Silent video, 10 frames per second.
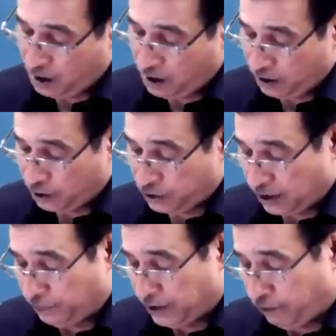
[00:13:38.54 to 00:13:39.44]
Now
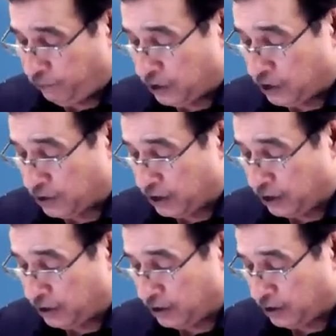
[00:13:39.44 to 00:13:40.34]
something which is
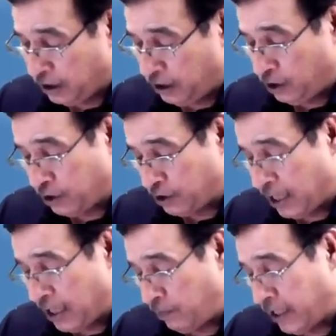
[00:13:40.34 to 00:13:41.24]
written in the
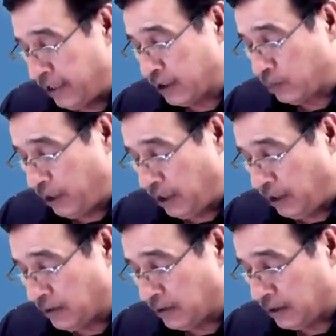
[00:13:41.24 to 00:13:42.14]
trial balance
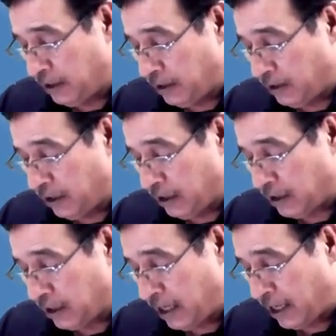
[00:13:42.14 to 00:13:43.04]
means it
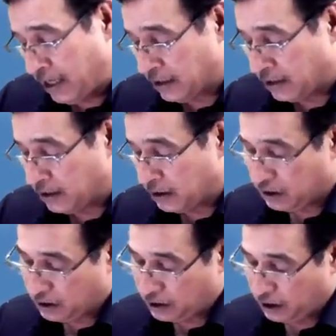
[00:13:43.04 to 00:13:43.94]
has
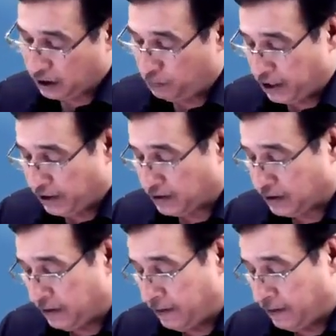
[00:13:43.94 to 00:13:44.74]
taken place.